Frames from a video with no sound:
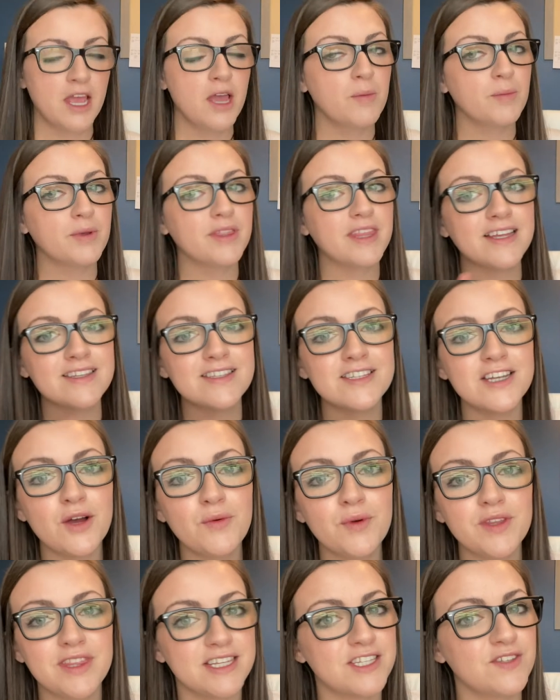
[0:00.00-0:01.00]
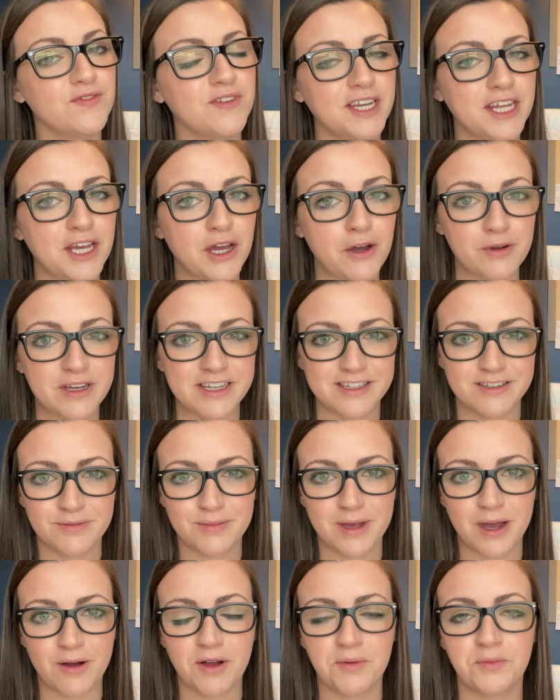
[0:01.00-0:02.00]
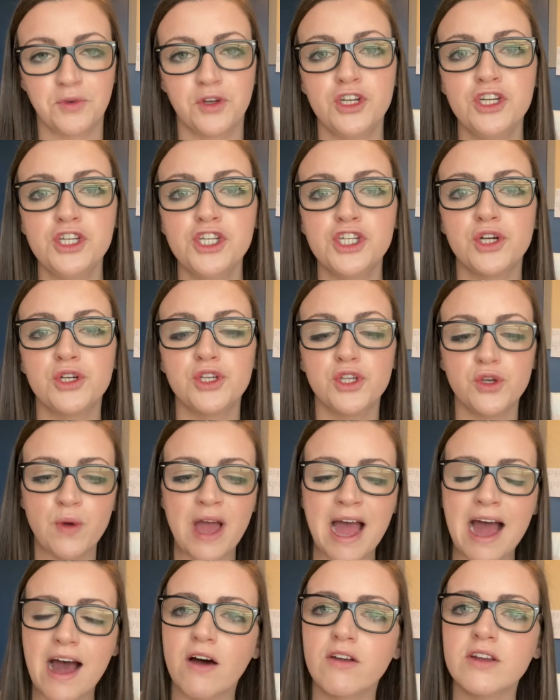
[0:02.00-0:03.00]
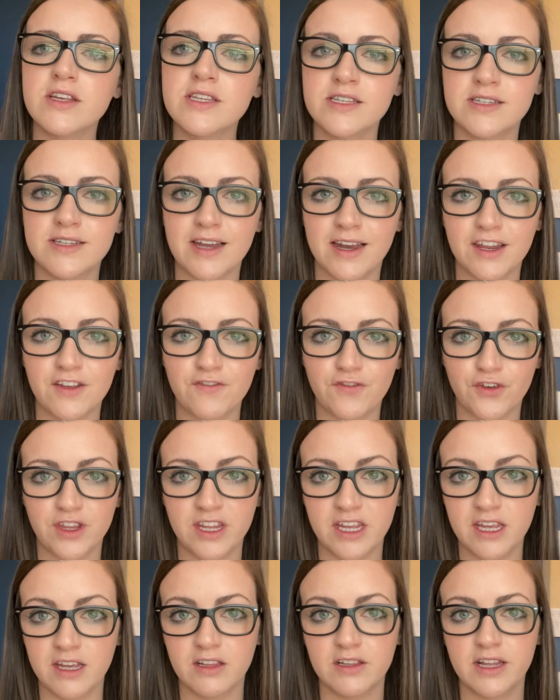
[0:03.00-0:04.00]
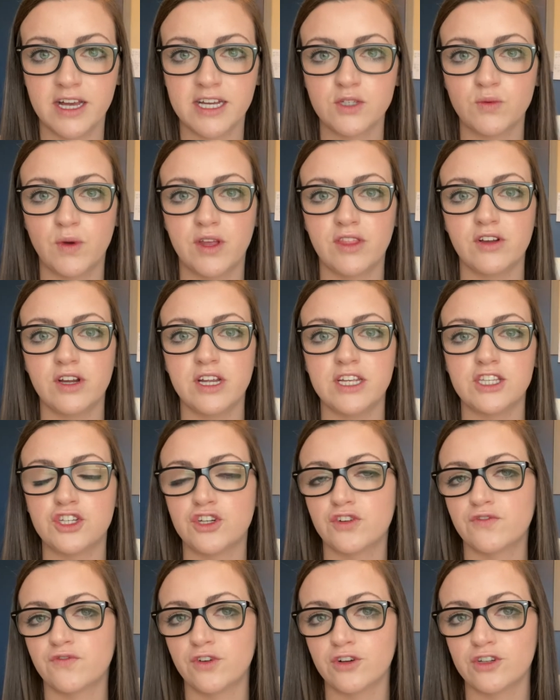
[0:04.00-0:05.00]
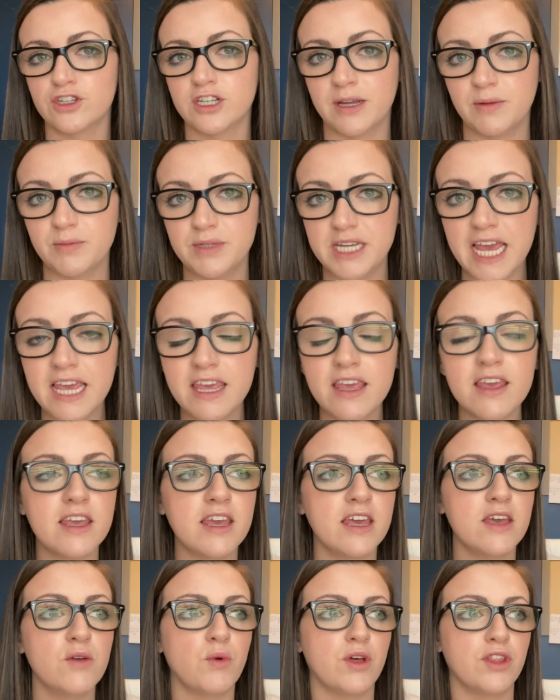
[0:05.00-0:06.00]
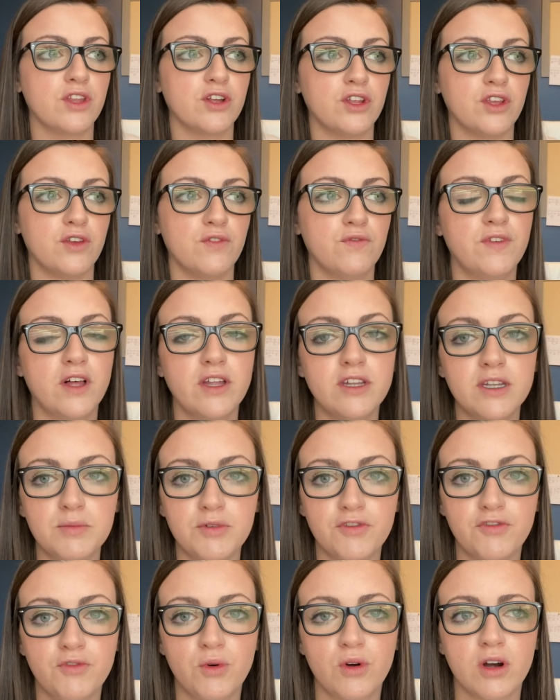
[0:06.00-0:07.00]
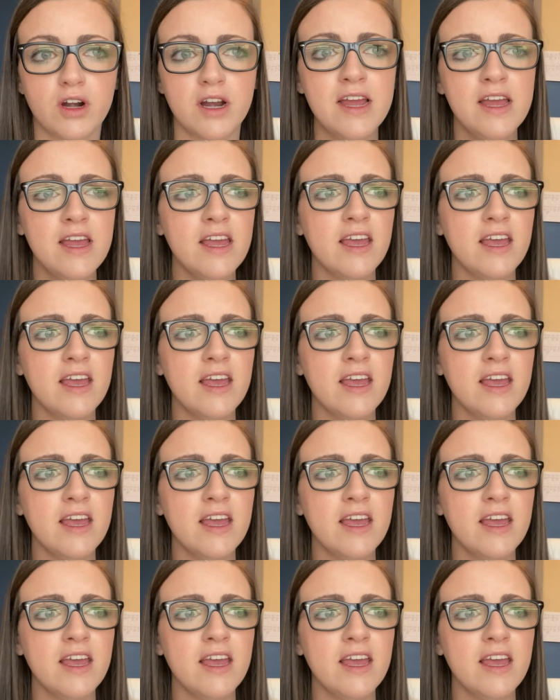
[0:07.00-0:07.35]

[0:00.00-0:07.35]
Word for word: But that's not what this video is about. I'm going to show you how to study for the NCLEX, whether it's your first time taking it, whether you've felt it before.